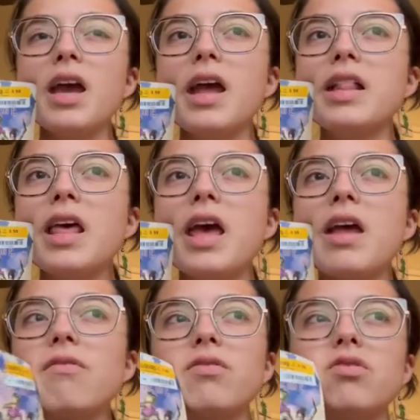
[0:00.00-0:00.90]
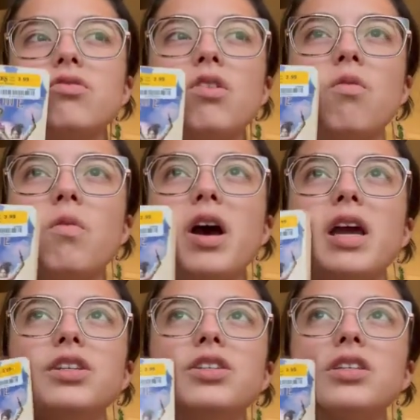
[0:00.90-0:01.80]
And then for Snow White,
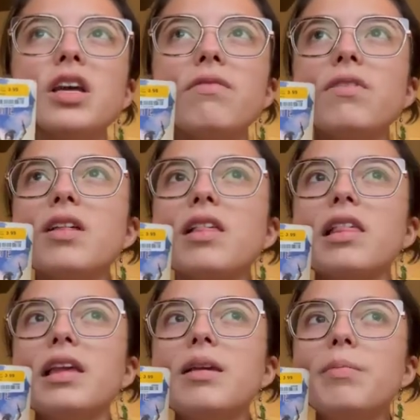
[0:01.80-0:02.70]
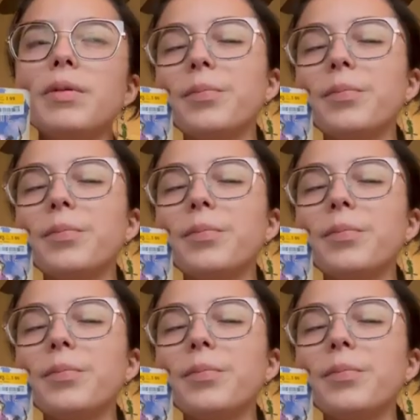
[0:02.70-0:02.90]
she just, like, fell asleep